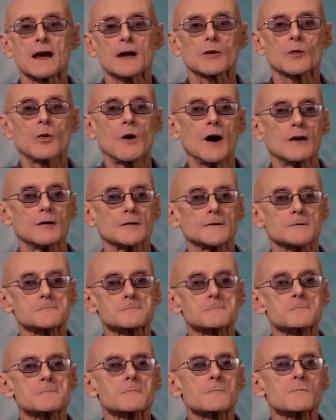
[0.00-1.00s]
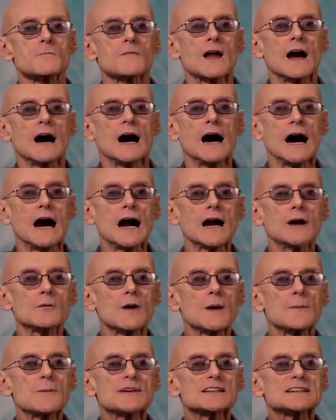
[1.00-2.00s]
quote, "Our
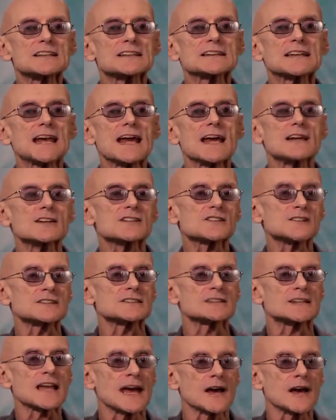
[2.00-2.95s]
representations